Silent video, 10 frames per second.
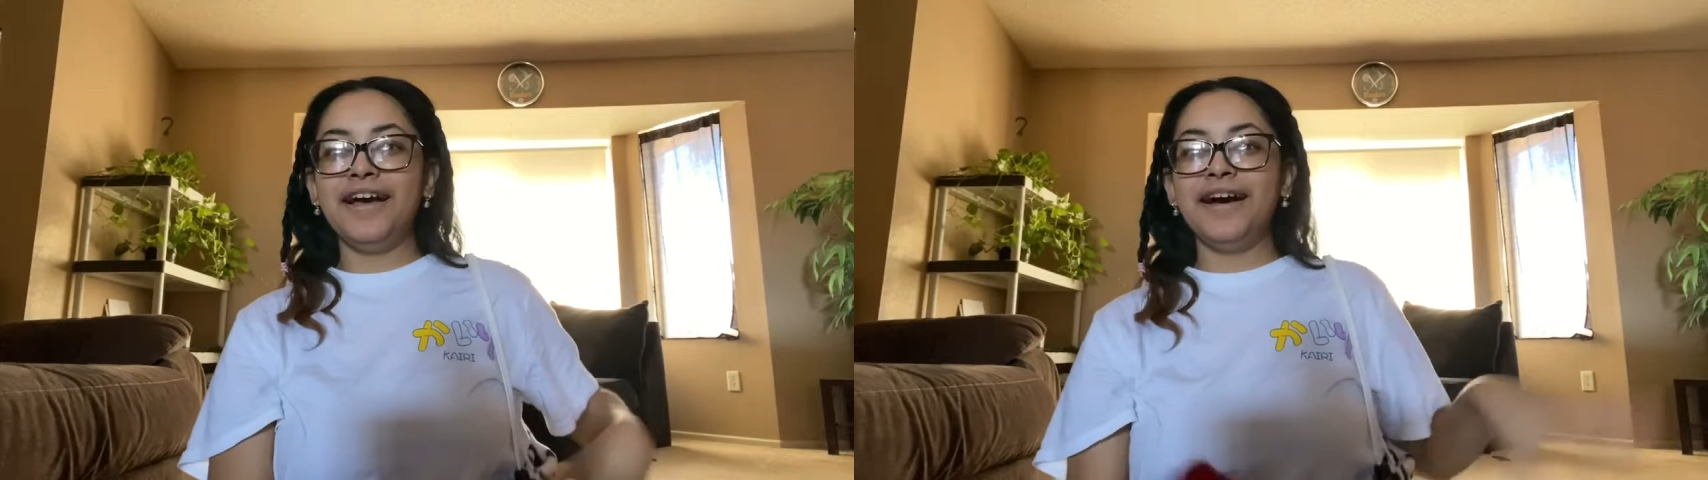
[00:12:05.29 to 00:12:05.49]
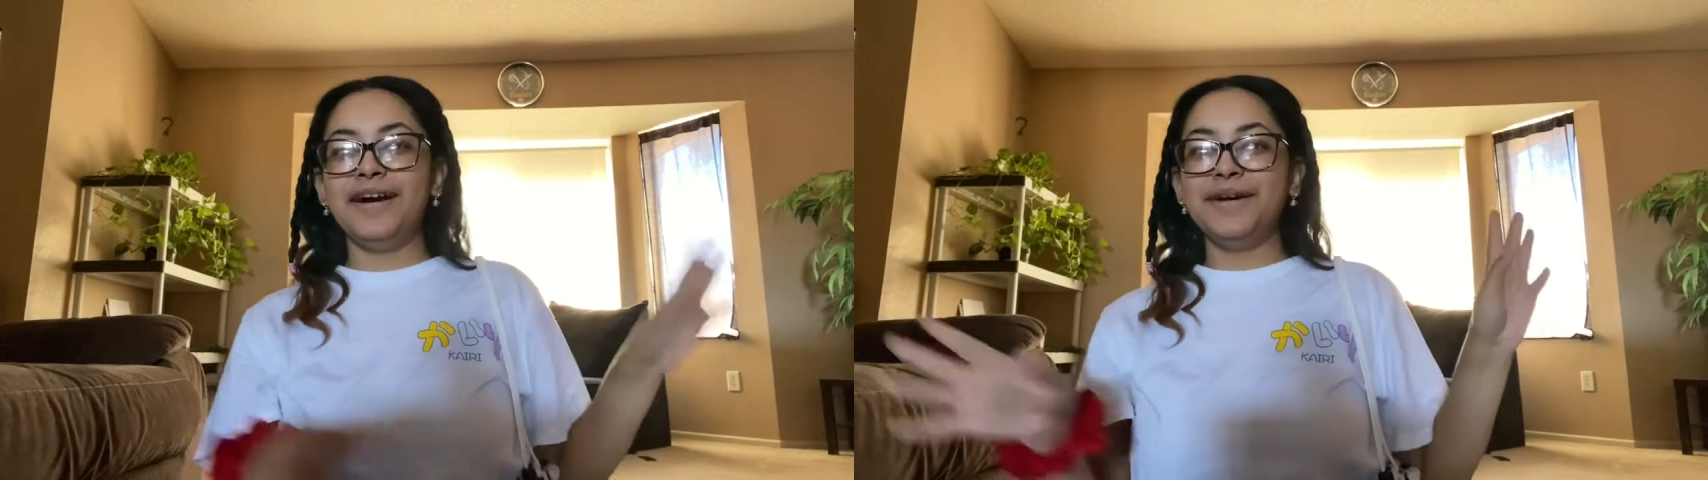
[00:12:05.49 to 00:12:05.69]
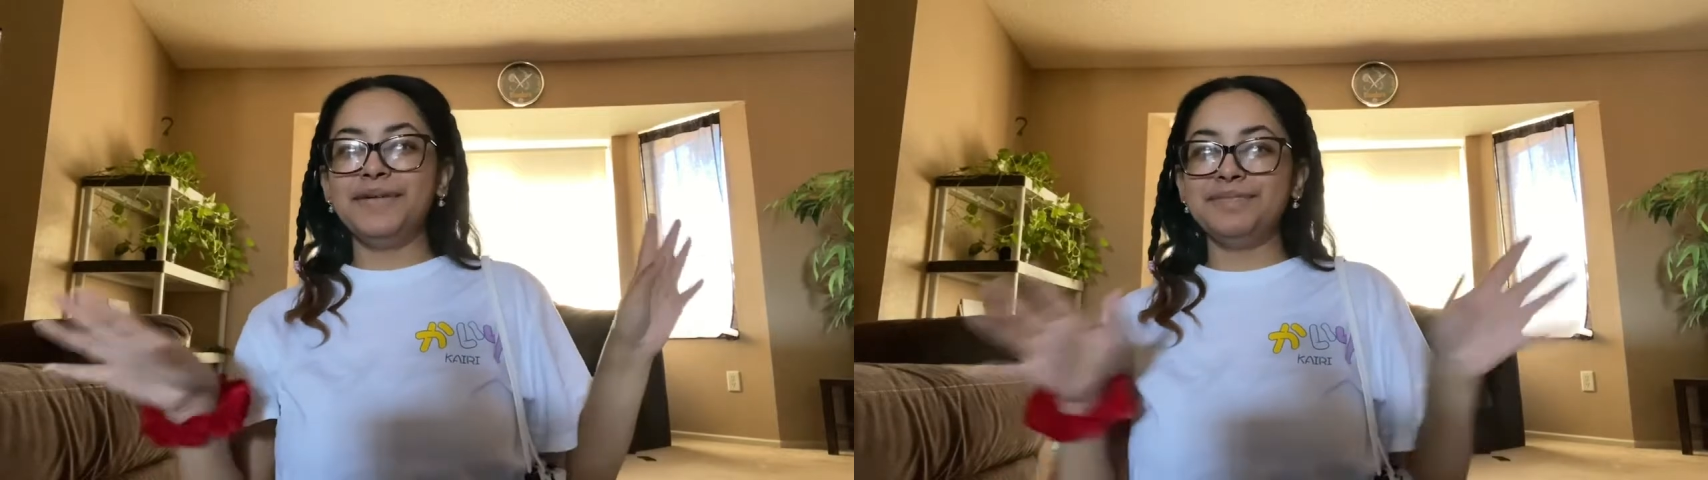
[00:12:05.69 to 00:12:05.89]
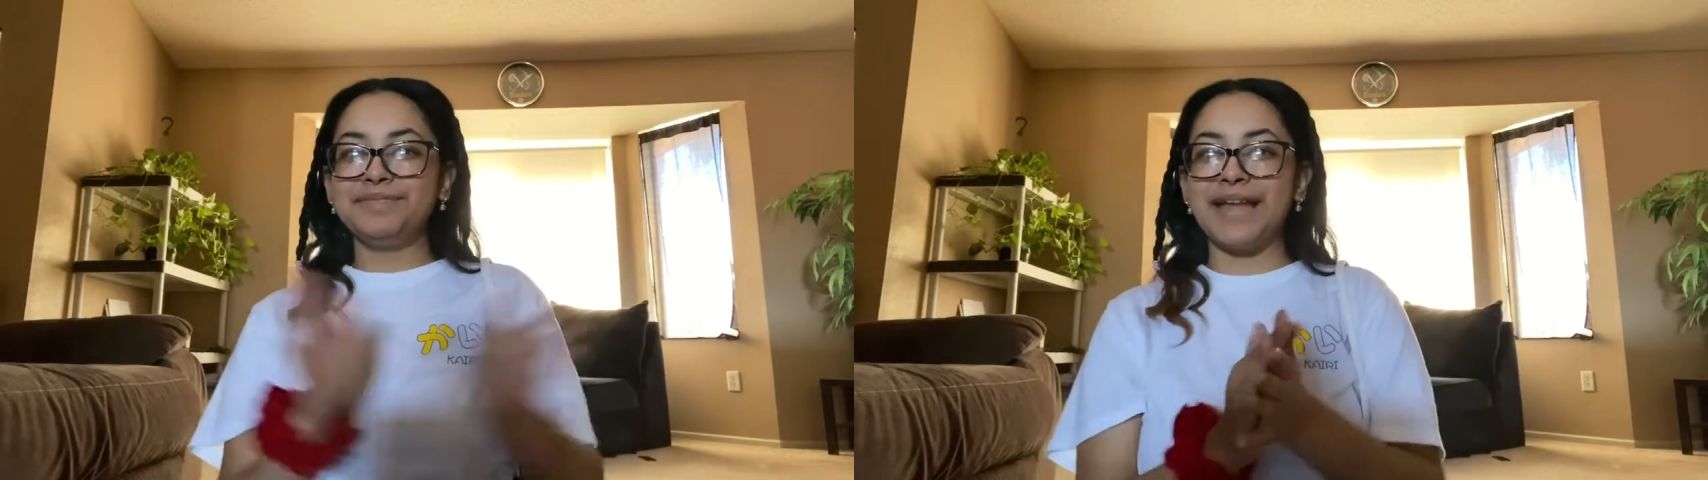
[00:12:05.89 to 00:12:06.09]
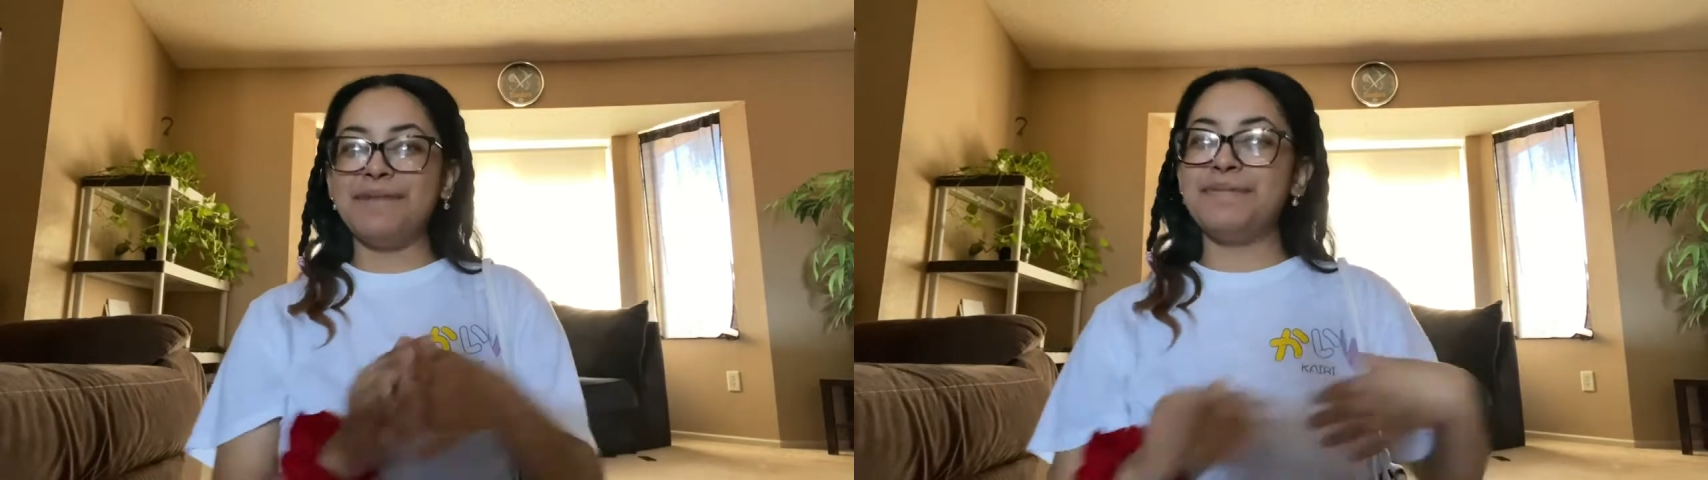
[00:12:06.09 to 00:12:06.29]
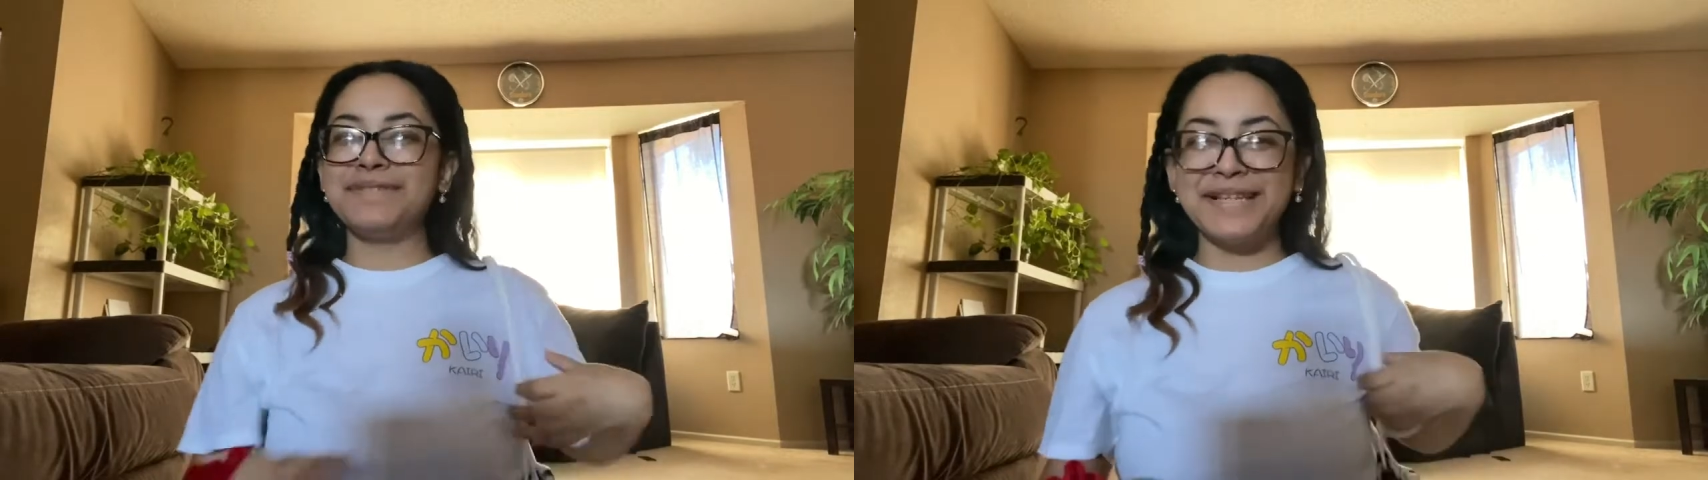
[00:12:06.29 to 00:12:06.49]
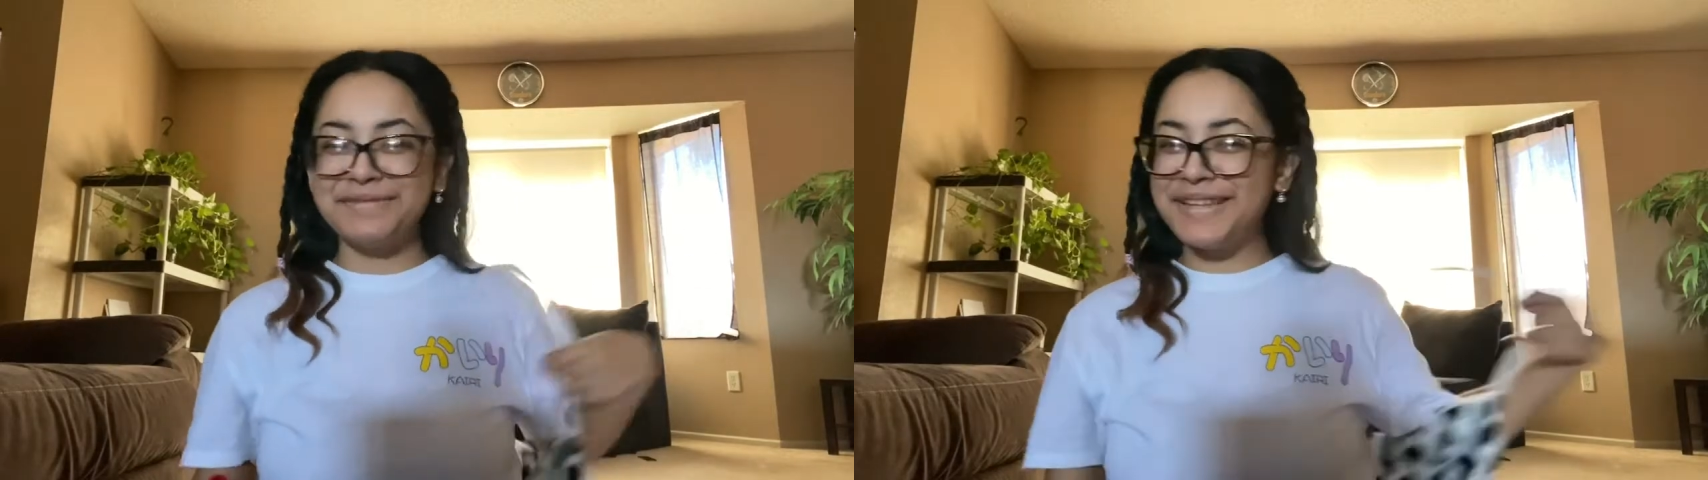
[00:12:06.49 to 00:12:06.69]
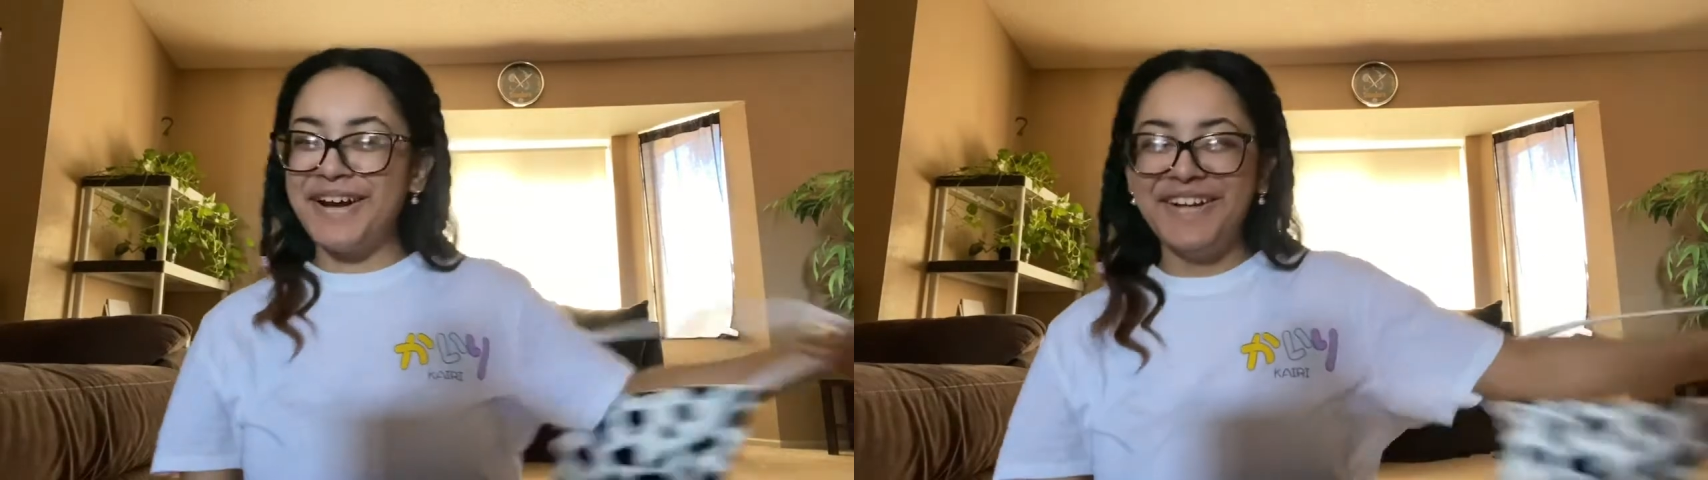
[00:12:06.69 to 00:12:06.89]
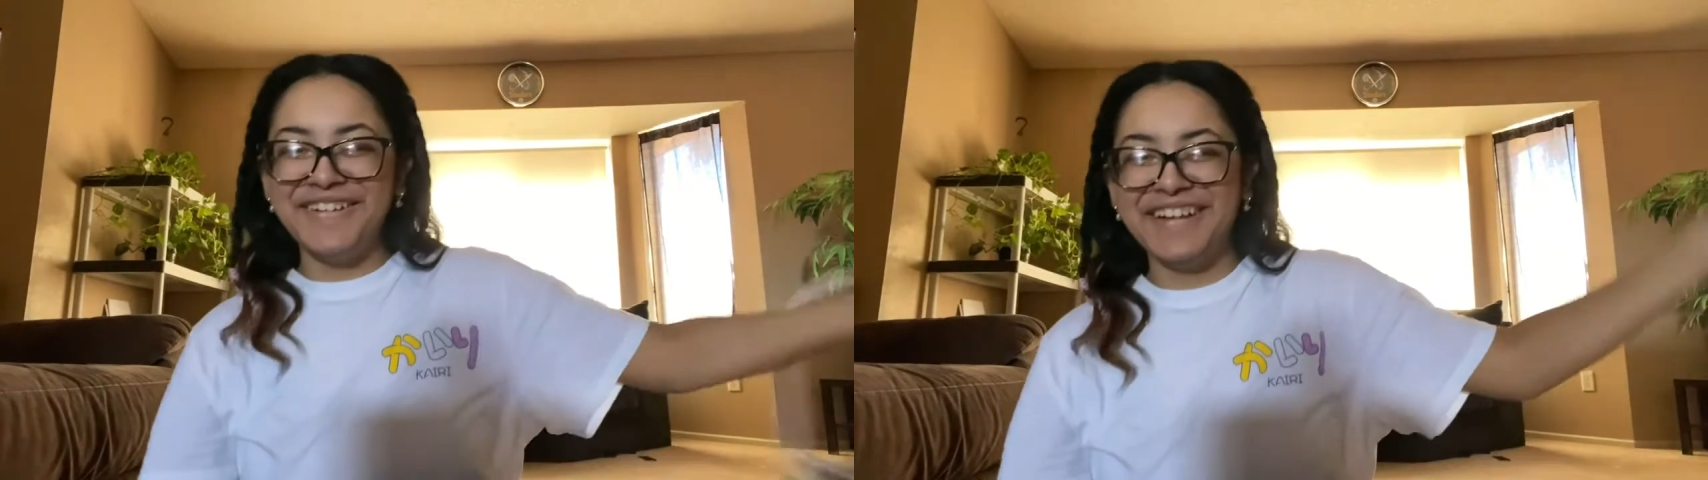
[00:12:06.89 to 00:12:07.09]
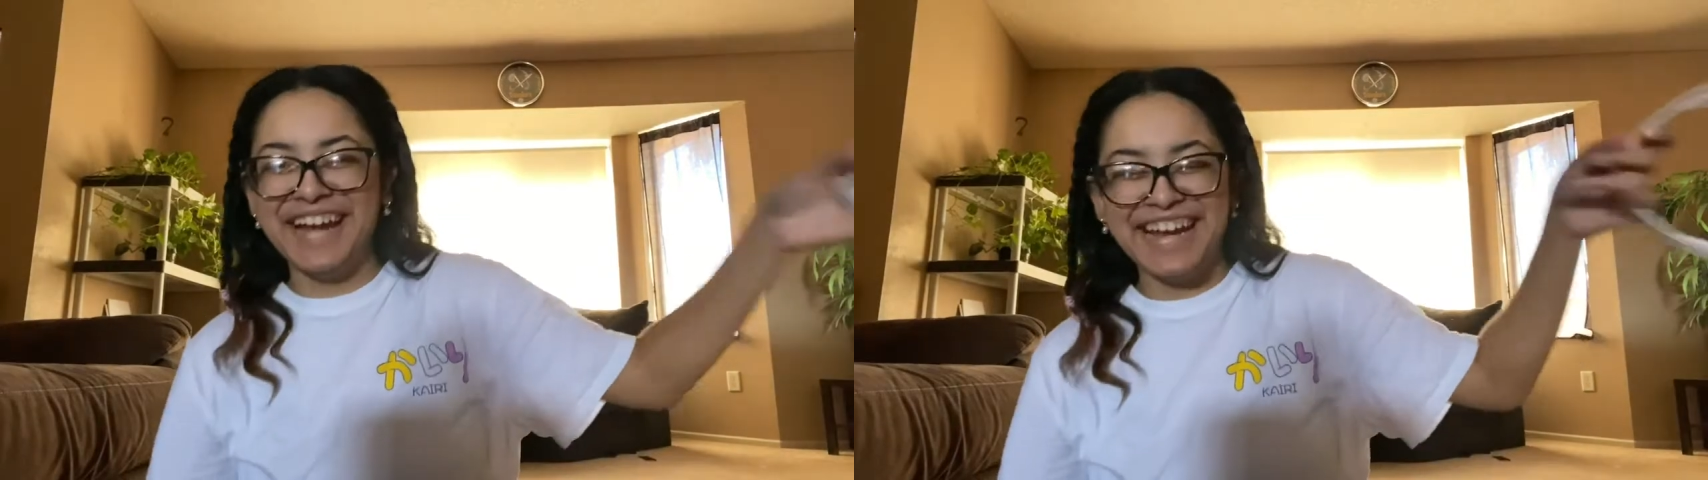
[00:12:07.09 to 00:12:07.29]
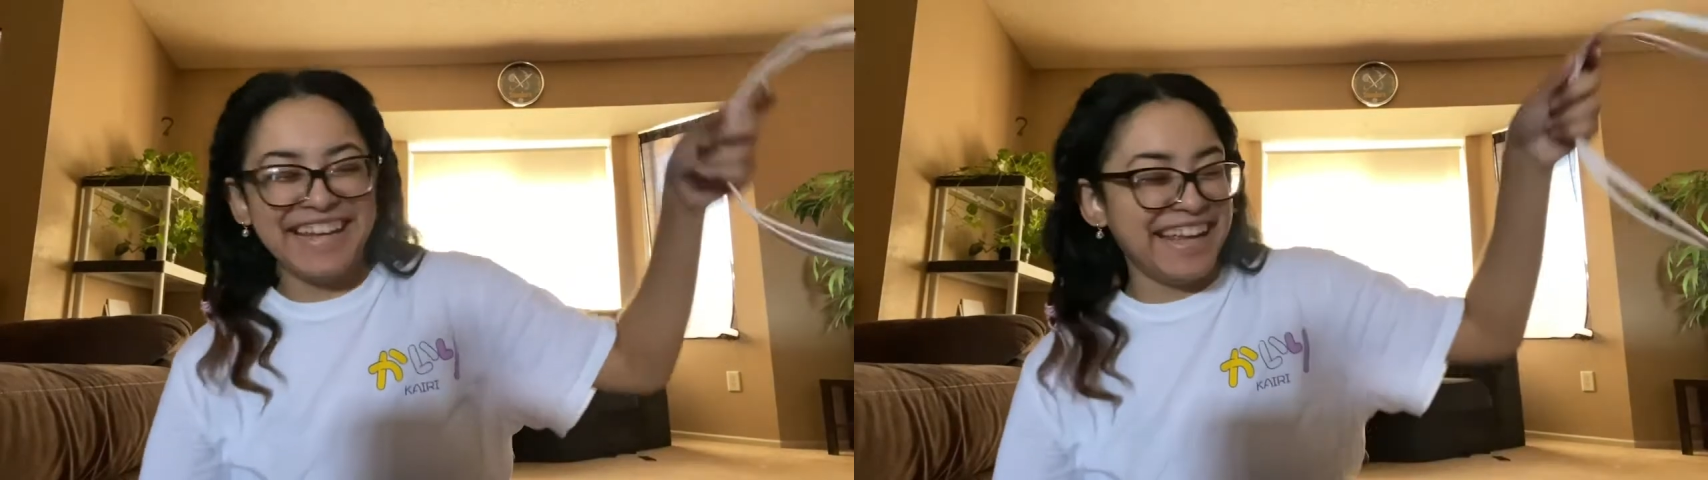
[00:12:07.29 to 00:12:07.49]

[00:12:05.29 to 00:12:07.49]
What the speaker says: I'm obsessed with it already.